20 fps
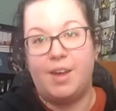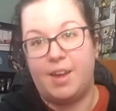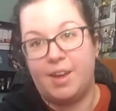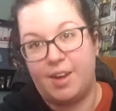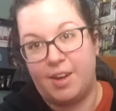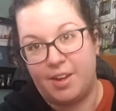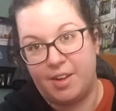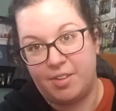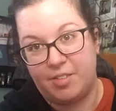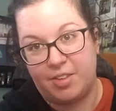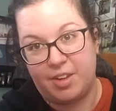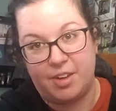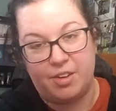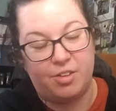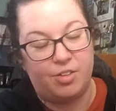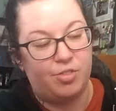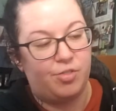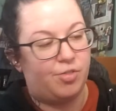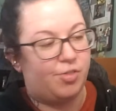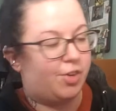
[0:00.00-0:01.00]
Hey guys, it
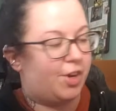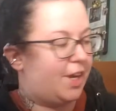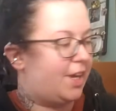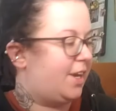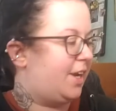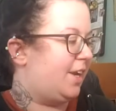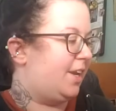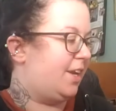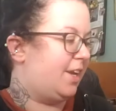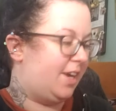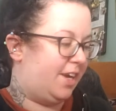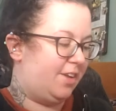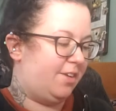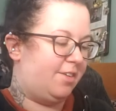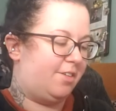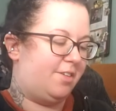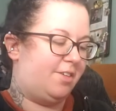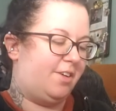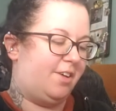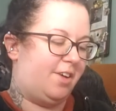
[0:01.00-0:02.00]
is Friday
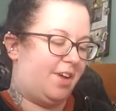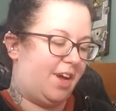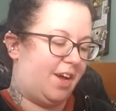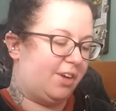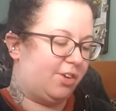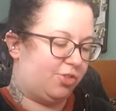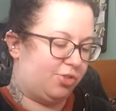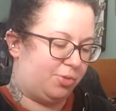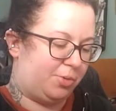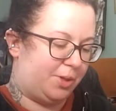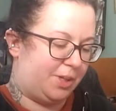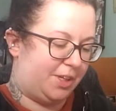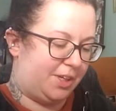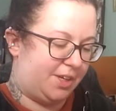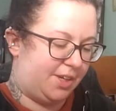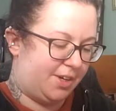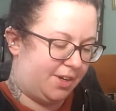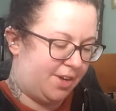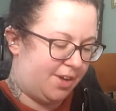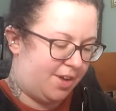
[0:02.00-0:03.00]
night,
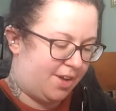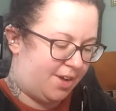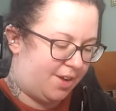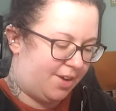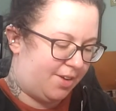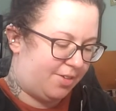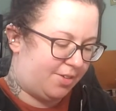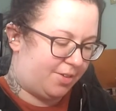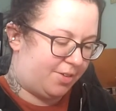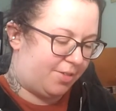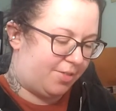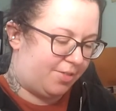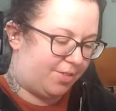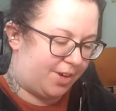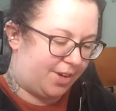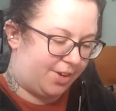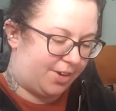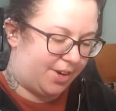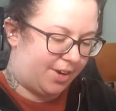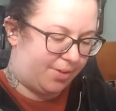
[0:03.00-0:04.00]
actually, so I
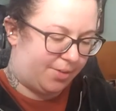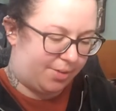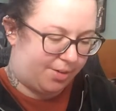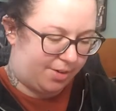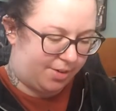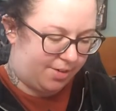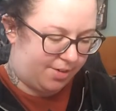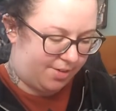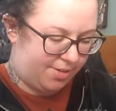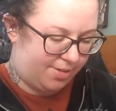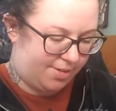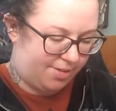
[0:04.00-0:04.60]
figured I would